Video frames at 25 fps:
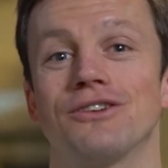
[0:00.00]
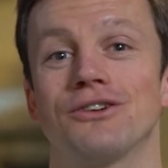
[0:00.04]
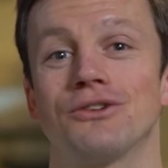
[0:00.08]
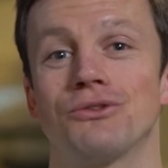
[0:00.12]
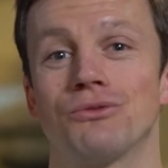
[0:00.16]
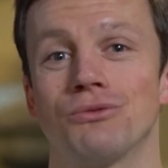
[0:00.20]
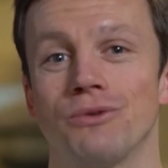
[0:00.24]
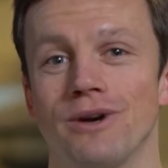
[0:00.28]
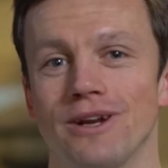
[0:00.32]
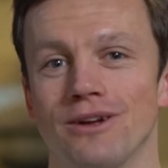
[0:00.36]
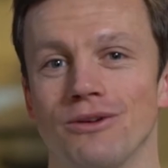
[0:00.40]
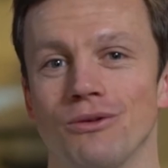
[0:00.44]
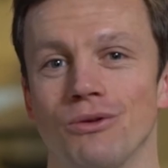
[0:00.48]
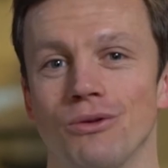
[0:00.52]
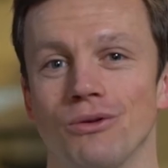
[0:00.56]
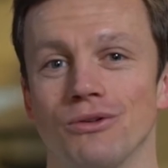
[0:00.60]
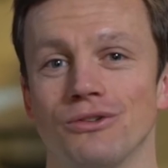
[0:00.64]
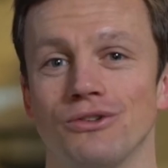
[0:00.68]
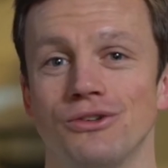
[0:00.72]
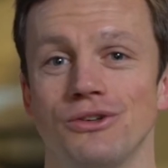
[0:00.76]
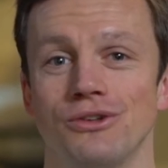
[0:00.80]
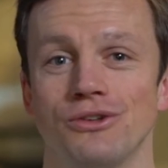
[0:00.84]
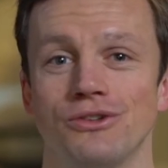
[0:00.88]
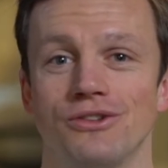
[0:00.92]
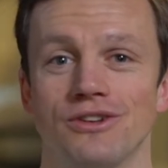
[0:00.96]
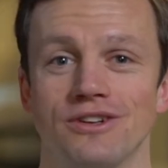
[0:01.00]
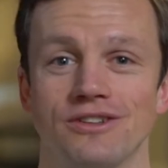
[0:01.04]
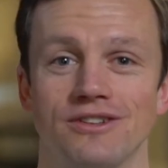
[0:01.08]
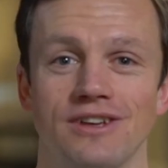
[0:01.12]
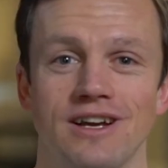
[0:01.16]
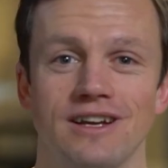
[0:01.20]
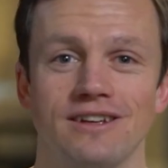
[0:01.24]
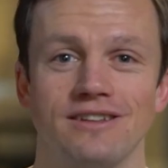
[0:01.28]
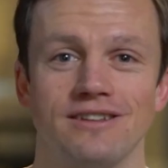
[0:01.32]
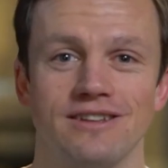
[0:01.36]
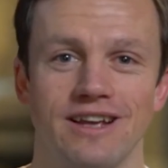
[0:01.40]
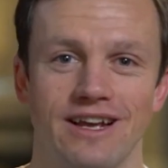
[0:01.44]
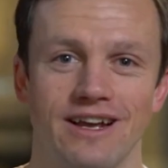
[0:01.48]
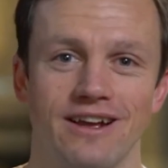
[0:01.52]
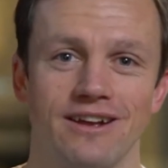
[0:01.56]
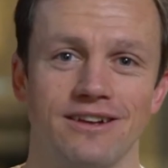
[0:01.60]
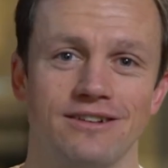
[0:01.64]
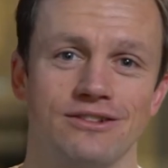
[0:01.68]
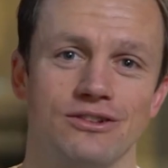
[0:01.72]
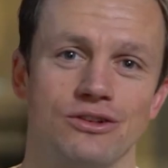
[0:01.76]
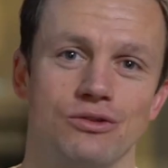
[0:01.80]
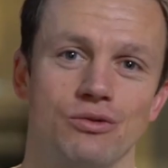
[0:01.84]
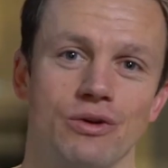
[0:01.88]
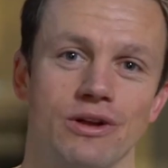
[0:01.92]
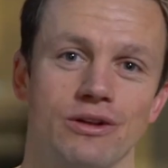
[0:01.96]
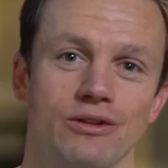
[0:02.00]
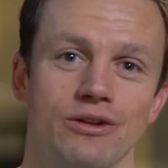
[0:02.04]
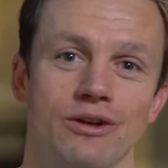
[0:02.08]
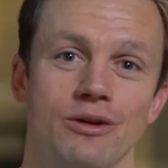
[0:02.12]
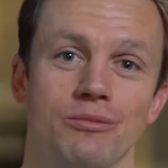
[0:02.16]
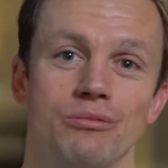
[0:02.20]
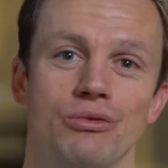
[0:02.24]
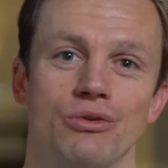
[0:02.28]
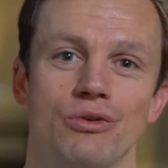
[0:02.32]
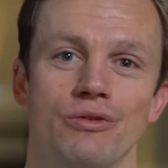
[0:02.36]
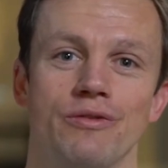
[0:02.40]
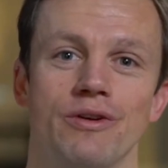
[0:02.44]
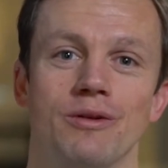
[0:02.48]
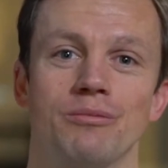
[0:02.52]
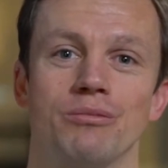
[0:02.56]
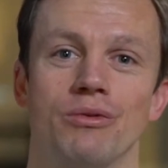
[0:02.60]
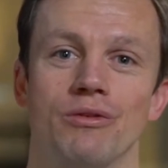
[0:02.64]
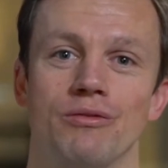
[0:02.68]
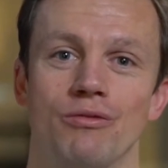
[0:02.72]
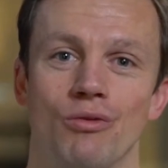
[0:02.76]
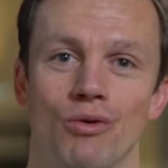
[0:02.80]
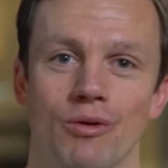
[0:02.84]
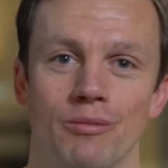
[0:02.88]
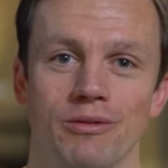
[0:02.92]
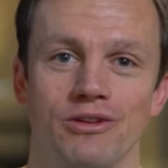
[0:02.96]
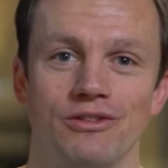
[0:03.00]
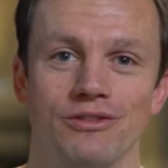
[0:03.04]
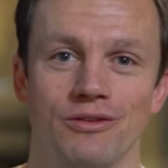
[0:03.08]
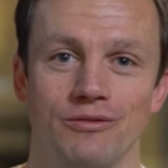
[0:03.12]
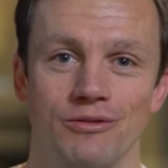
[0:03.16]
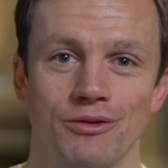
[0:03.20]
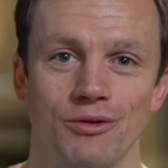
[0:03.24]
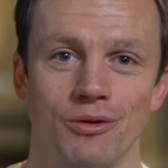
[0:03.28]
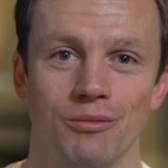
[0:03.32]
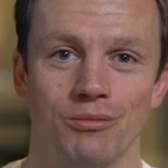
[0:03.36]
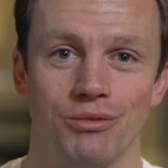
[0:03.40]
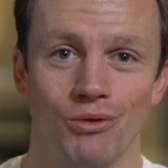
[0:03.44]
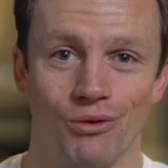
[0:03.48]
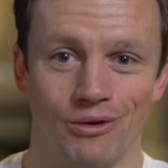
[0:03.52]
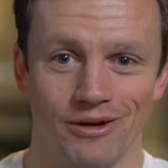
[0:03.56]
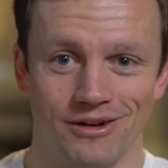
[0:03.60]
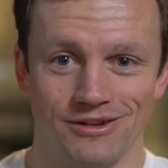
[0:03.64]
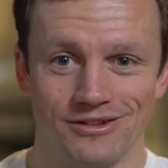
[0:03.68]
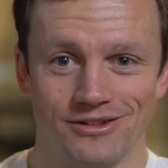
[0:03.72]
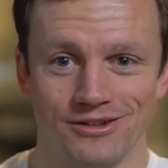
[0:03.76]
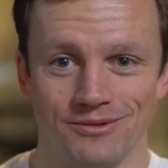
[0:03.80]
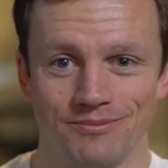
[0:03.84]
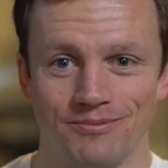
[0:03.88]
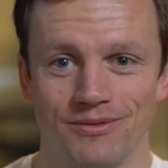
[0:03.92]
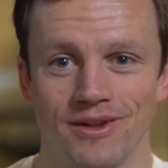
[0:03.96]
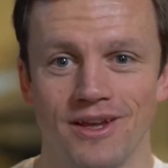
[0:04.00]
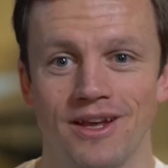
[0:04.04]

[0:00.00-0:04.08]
critical to success and to quickly improving performance of new employees.